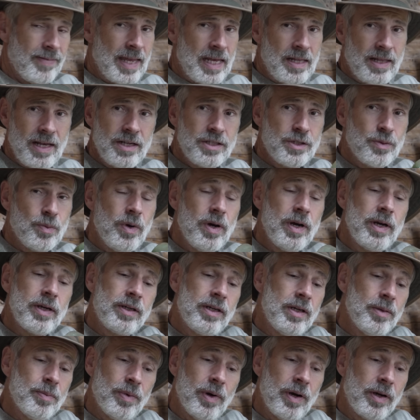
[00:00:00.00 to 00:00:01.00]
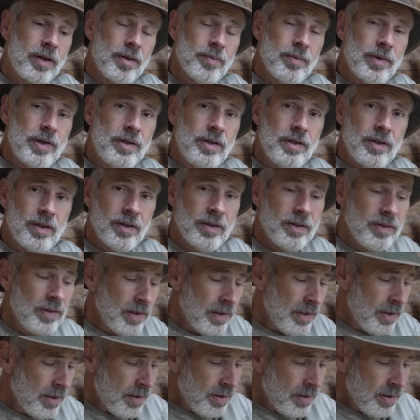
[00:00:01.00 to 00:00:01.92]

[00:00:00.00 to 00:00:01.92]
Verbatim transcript: That's why I keep recommending it.